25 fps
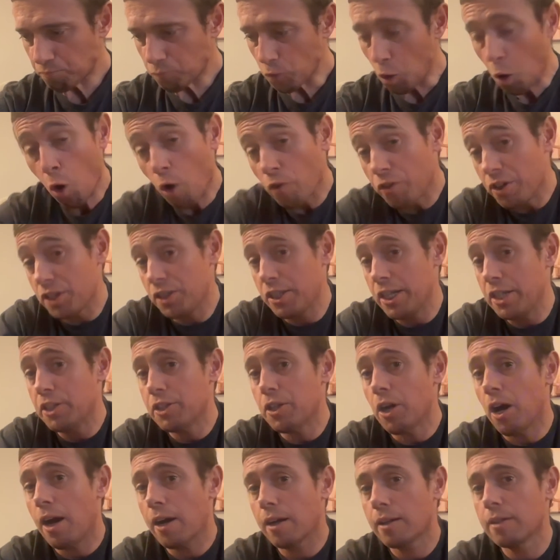if you just need to
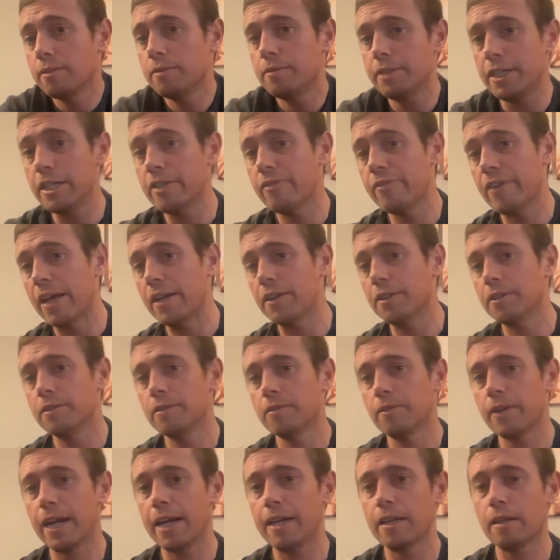talk, need to vent,
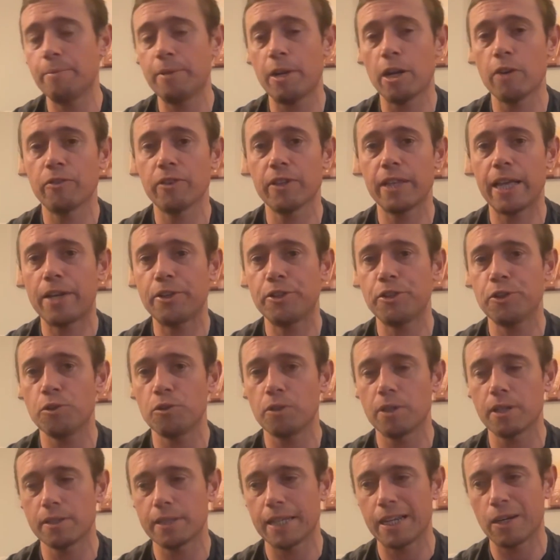right? I'm here for that too,
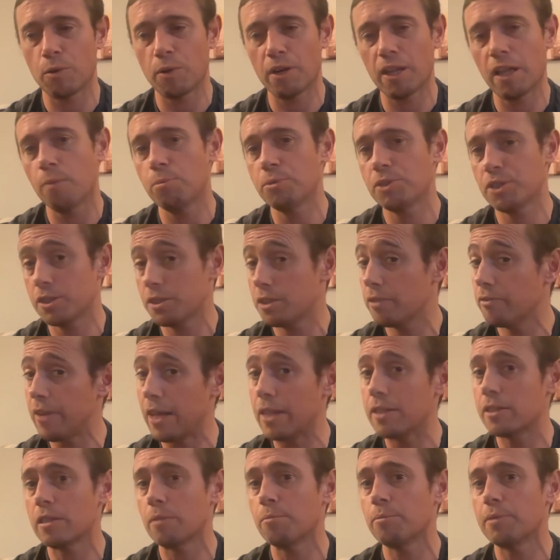because I know it helps just to
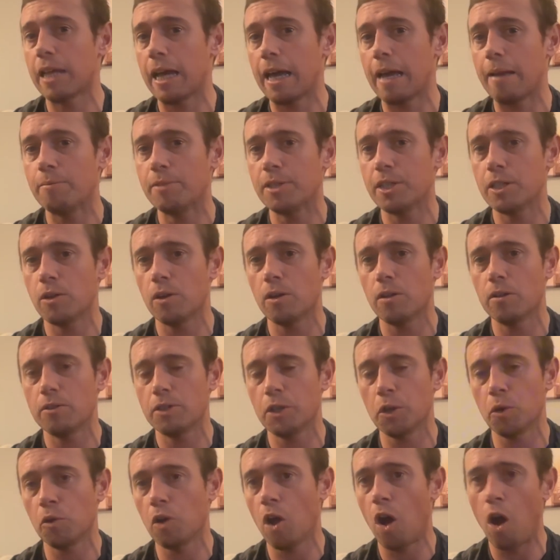vent sometimes. You
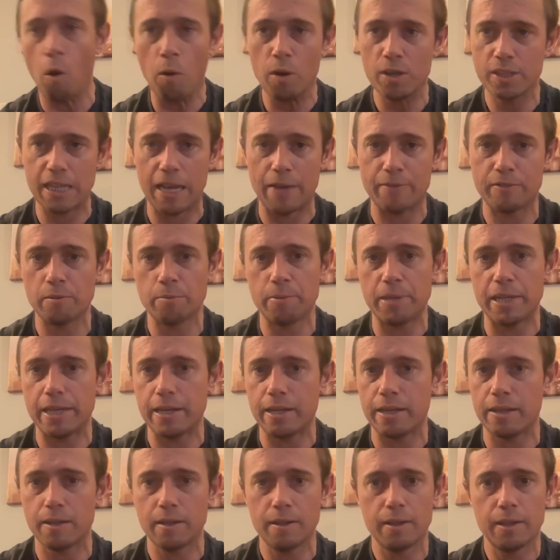don't always have to
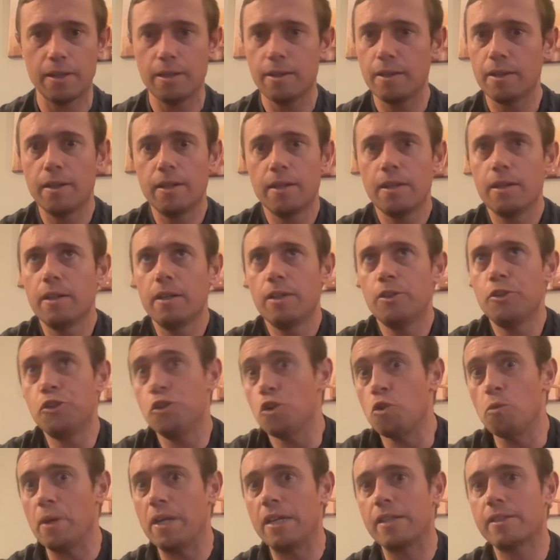be
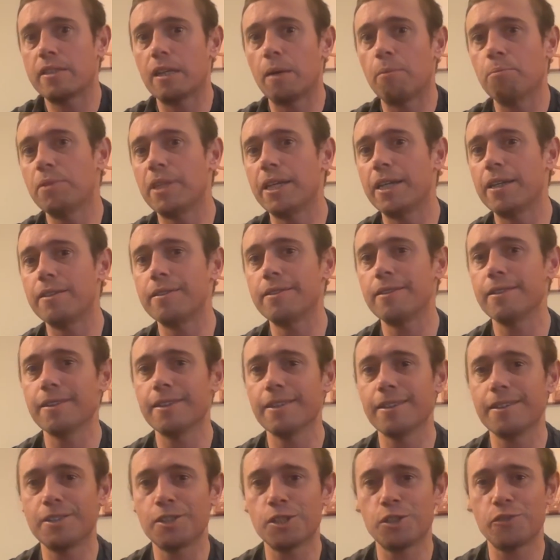doing something
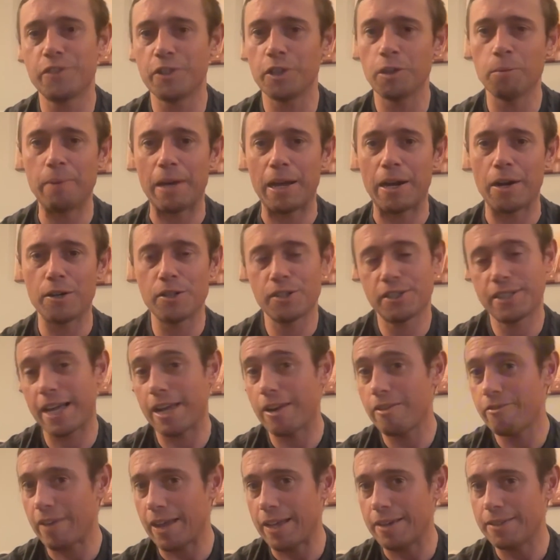to just feel better. You just got
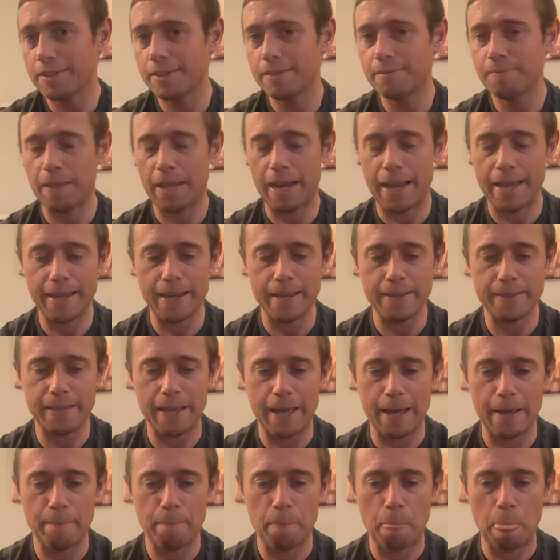to vent, and I get
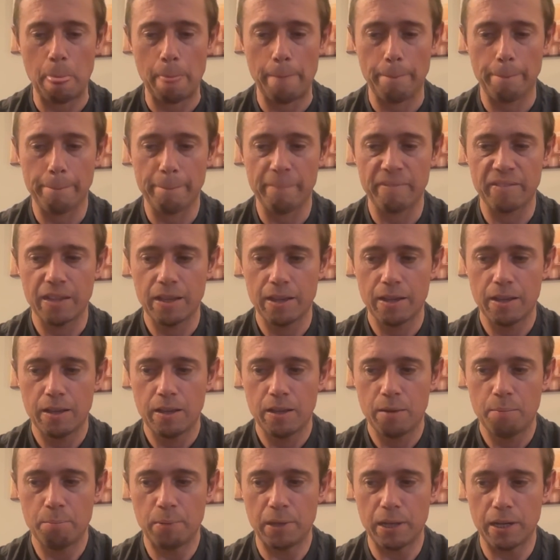that.
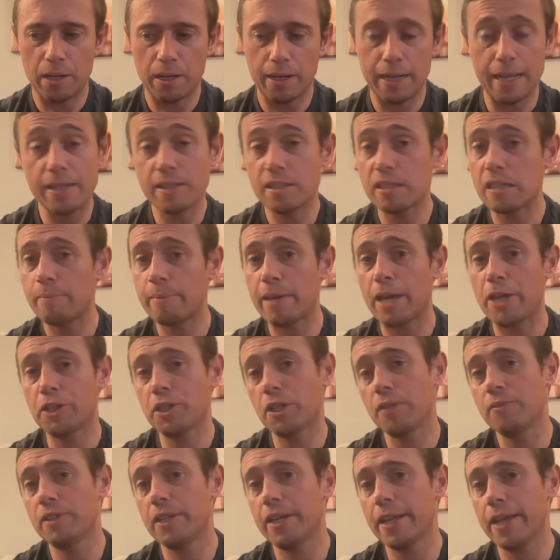But in
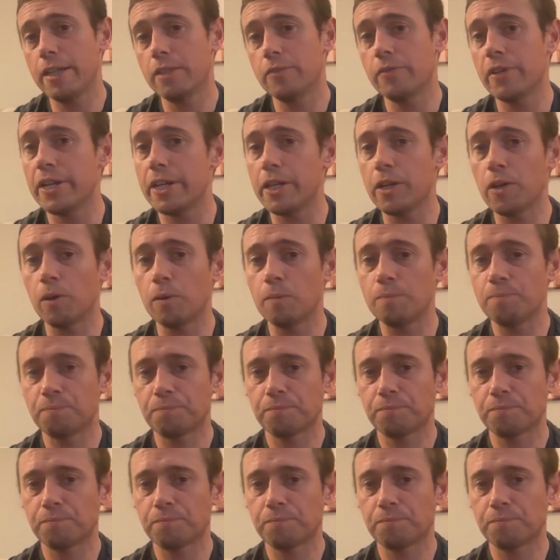summation of today's video,